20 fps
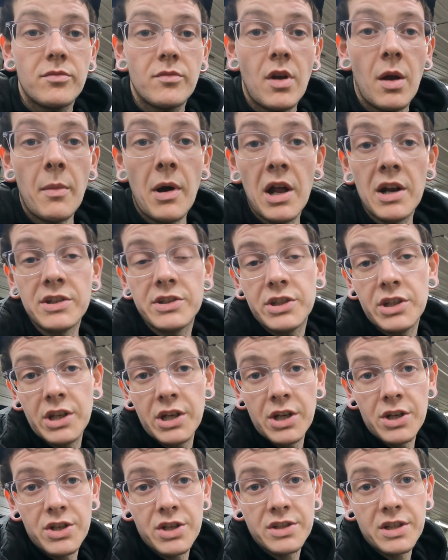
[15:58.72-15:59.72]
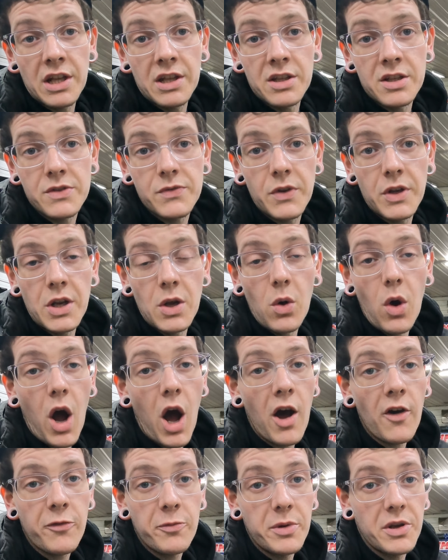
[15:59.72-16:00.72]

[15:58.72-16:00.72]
I'm honestly going to just end this video off